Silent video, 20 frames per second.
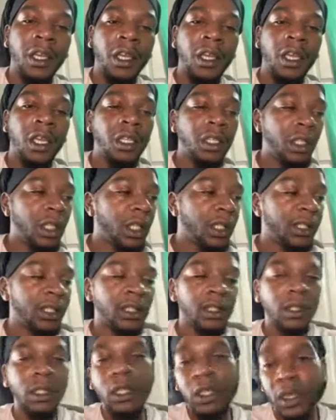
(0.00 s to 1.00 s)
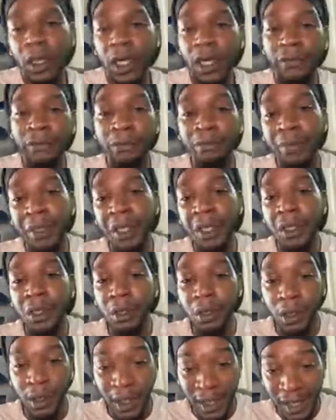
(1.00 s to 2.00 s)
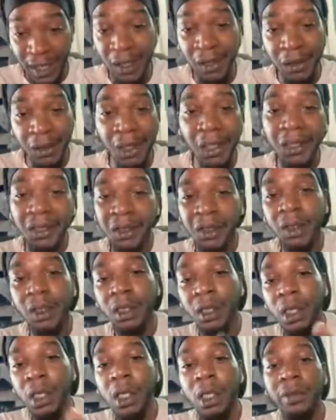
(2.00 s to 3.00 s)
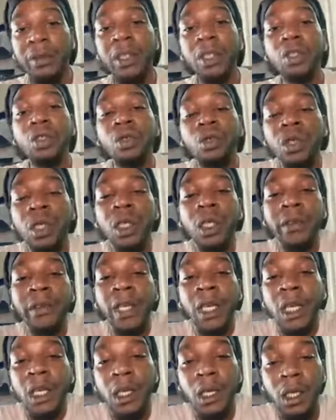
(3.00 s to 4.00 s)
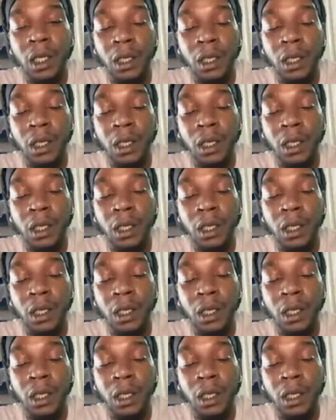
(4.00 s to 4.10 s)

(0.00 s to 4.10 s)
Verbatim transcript: And yes, it could have been a destiny that you could have had.